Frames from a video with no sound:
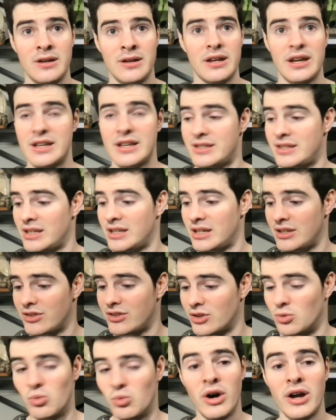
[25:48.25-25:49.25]
is that
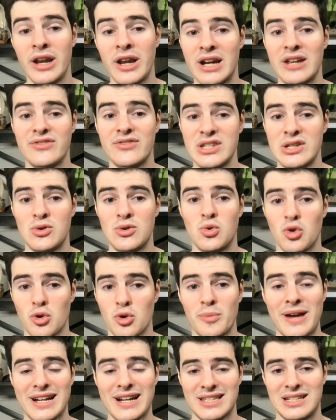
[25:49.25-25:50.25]
the one N F C
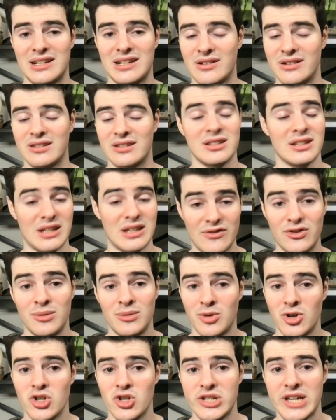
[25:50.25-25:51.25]
quarterback to, to give
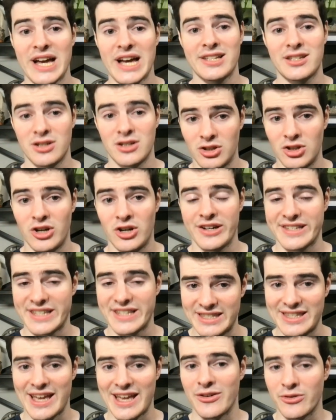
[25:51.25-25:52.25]
Lamar Jackson a loss
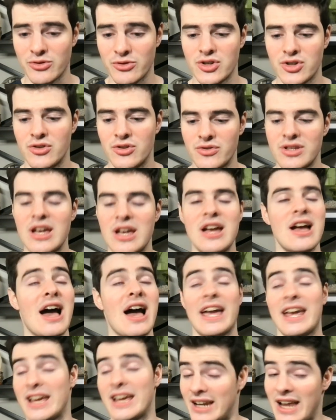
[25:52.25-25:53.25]
is Daniel Jones.
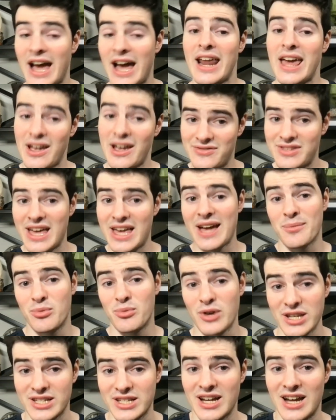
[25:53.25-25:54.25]
I cannot have Dak
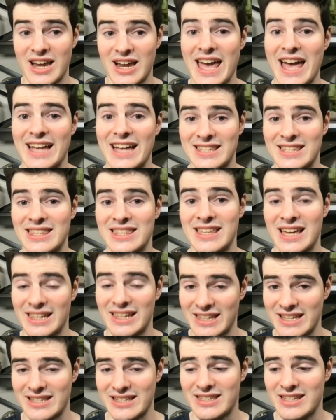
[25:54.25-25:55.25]
Prescott add to that
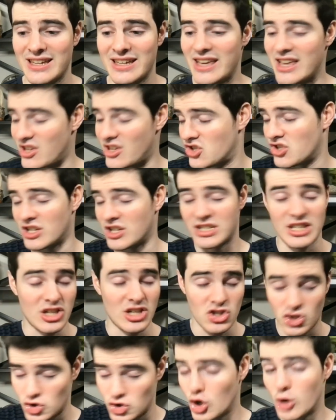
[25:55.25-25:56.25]
list. It's just,
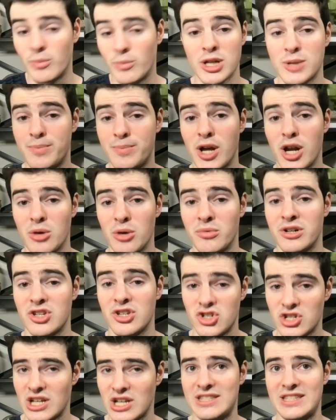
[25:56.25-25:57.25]
it's so much better when it's
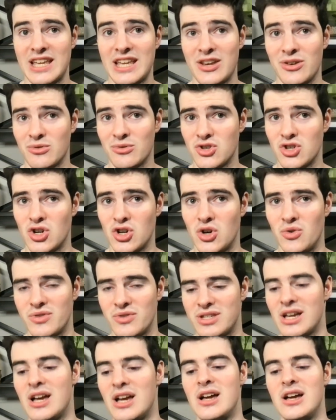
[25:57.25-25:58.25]
just Daniel
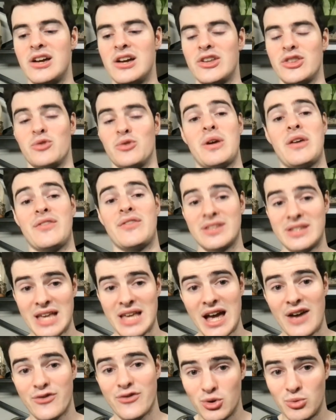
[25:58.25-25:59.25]
Jones. The Ravens
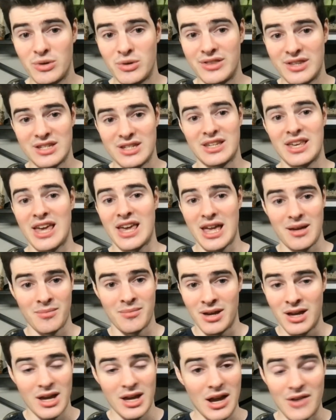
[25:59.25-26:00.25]
have to win this
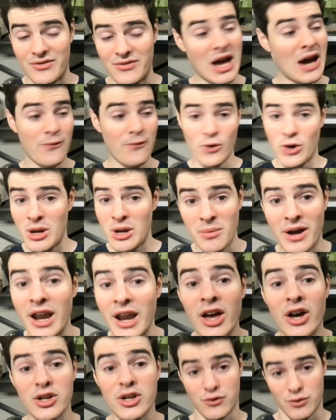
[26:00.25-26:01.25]
game, if not for anybody
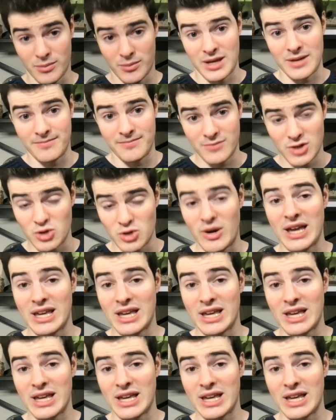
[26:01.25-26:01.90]
else, for me. So I